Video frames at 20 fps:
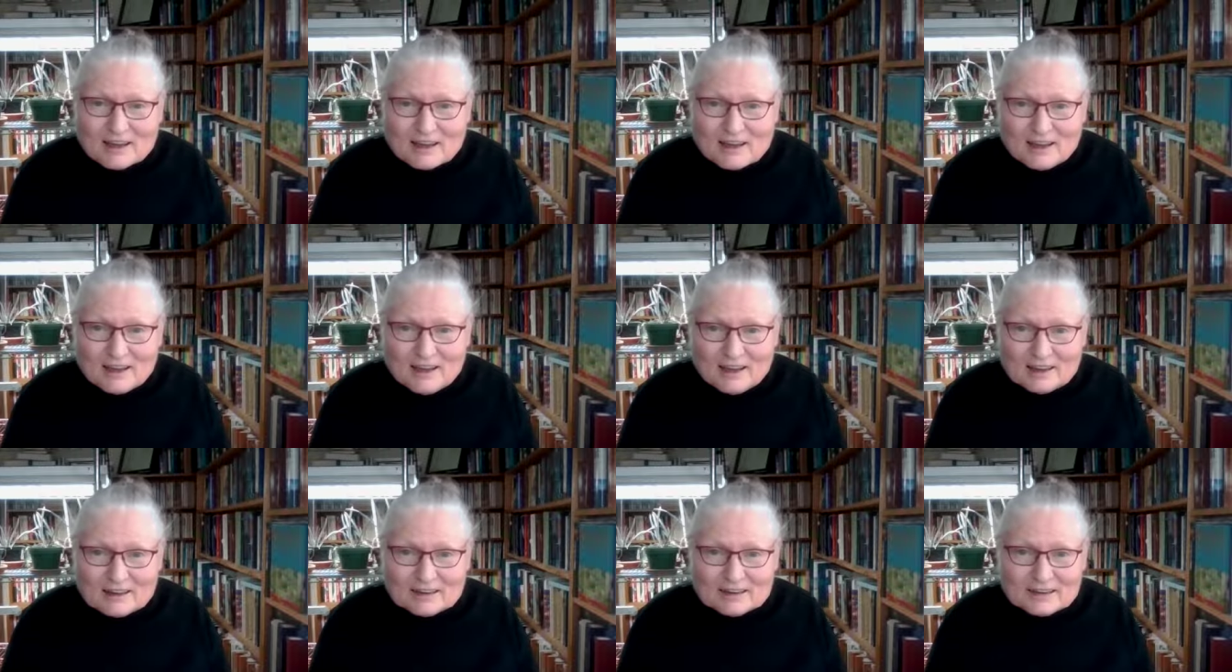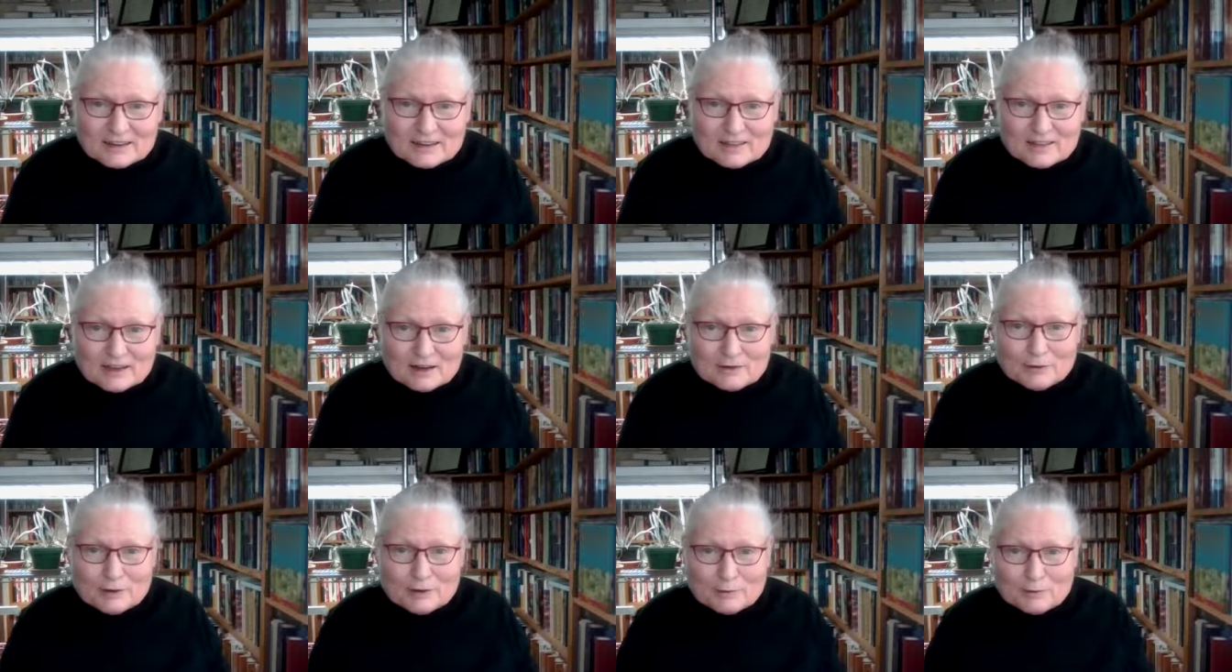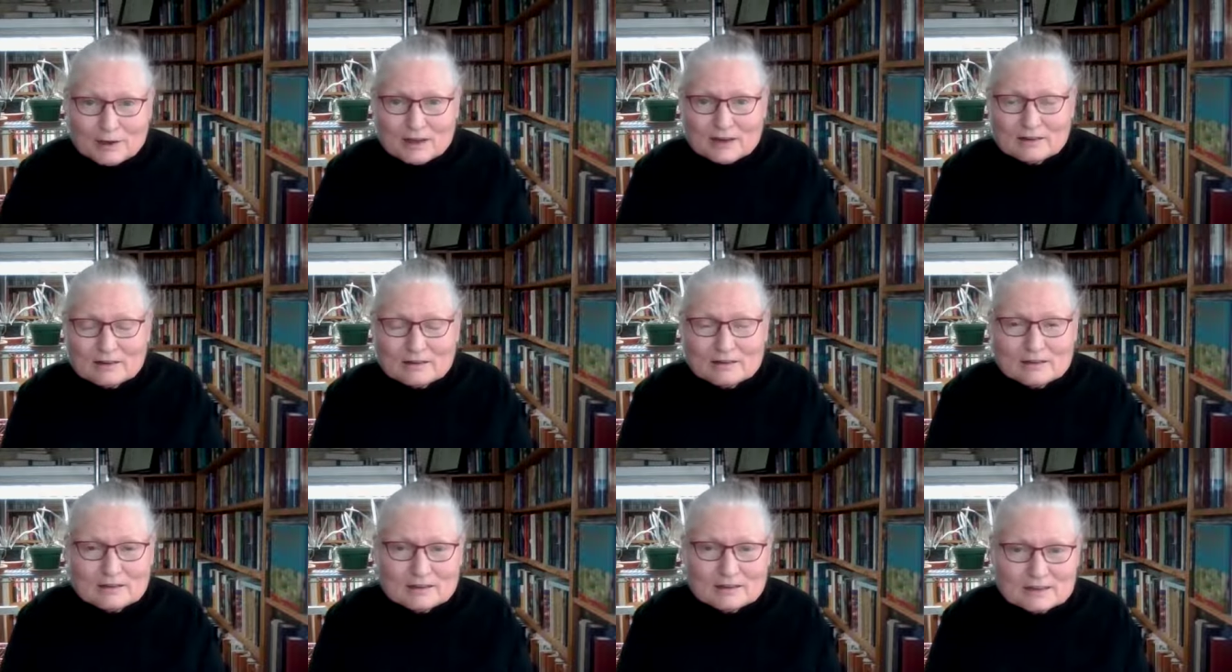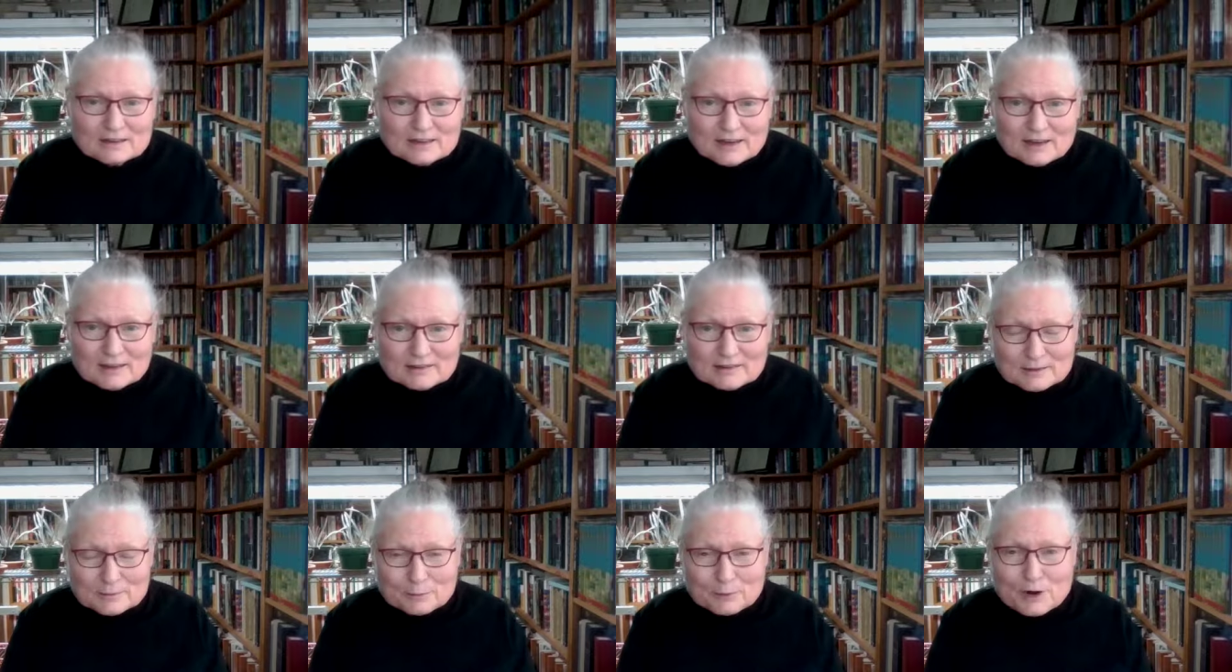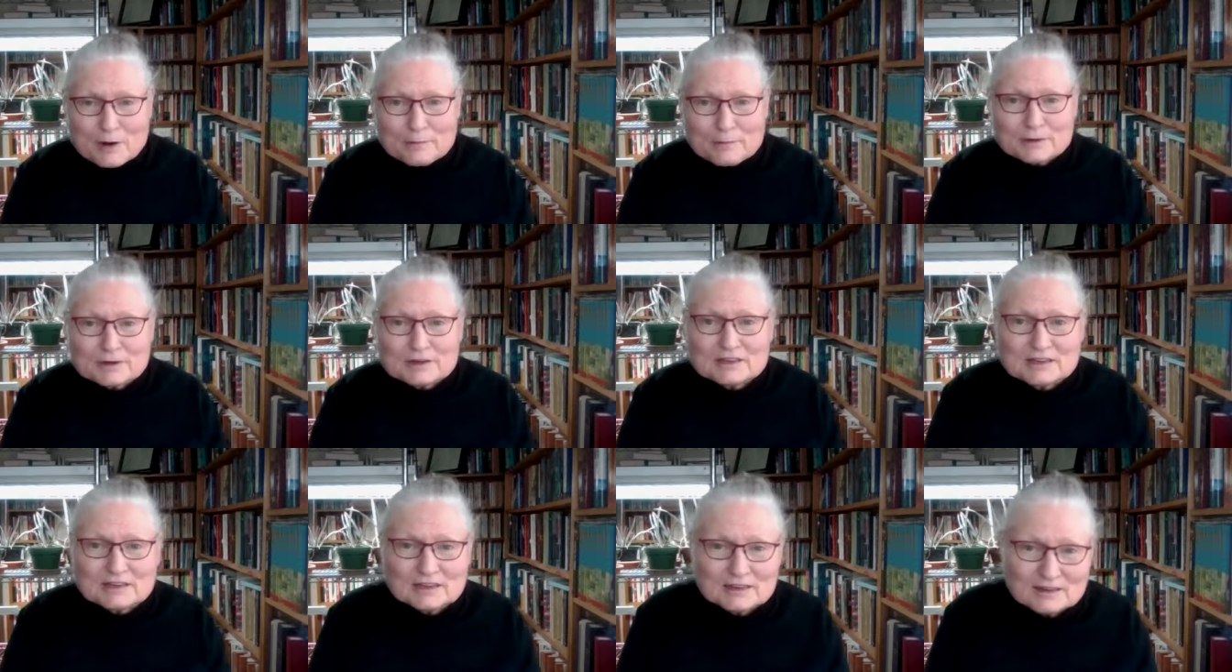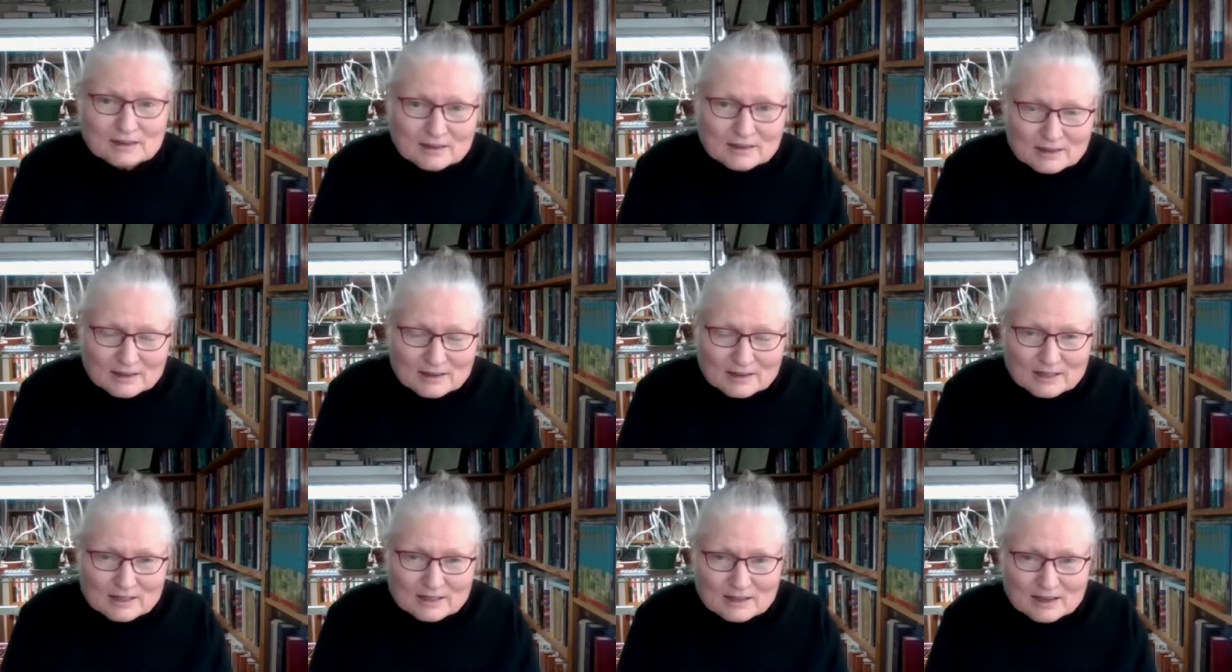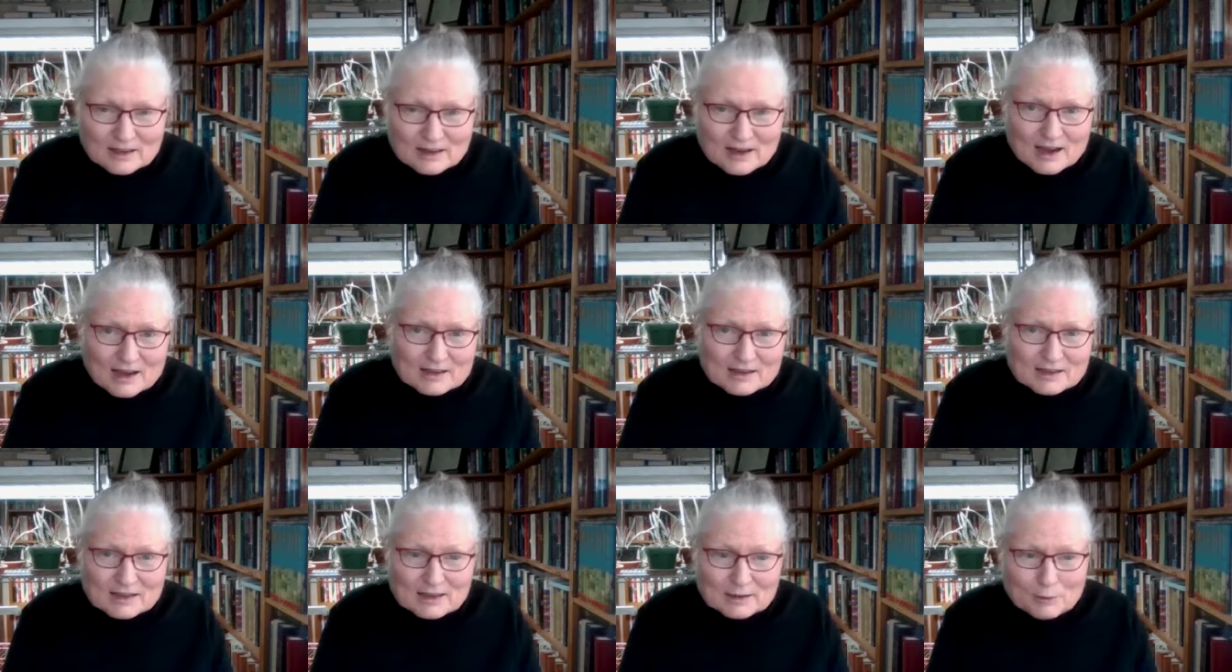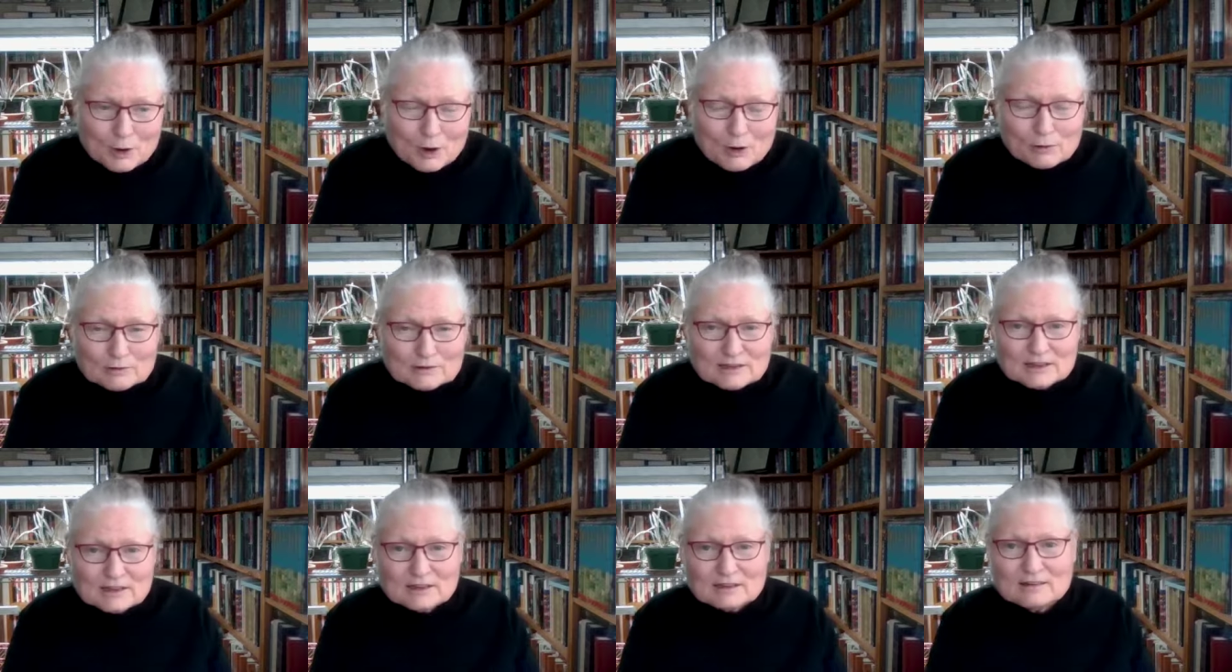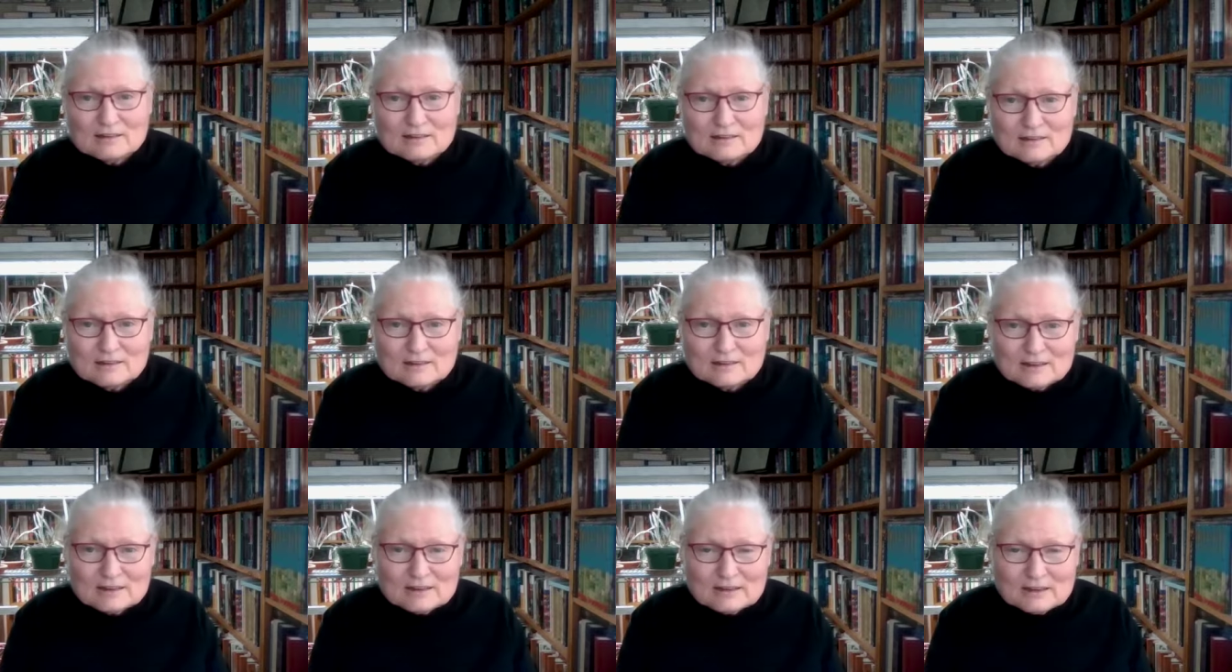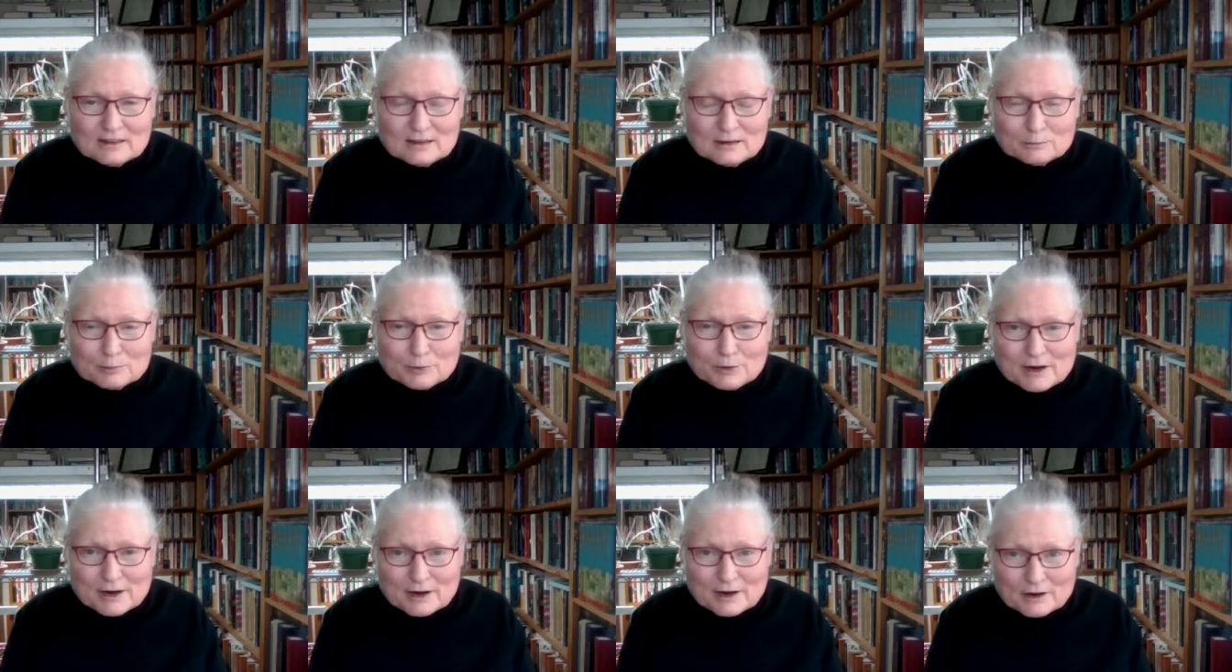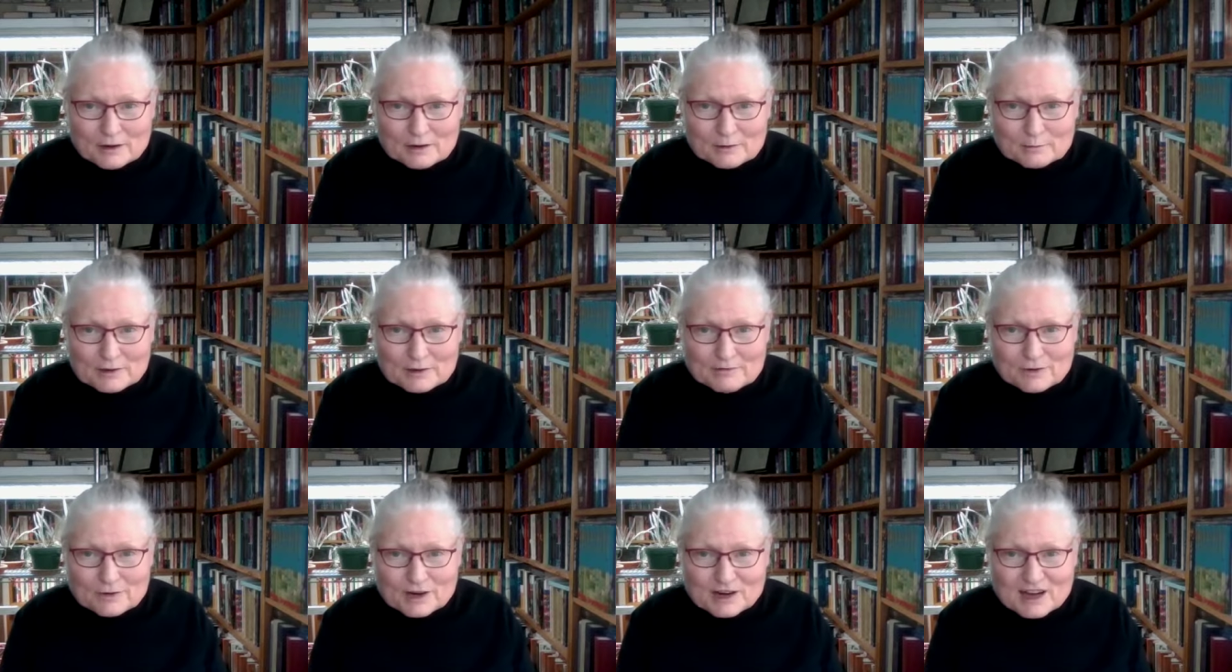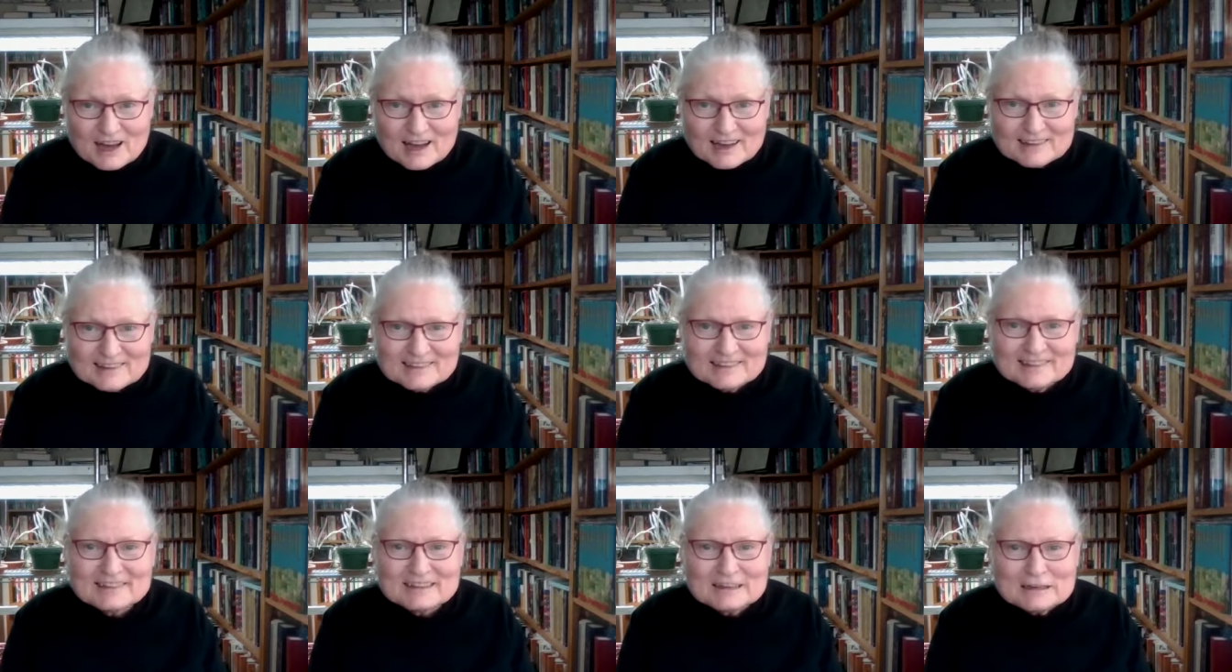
and then we went and looked at the property that I keep holding in prayer before God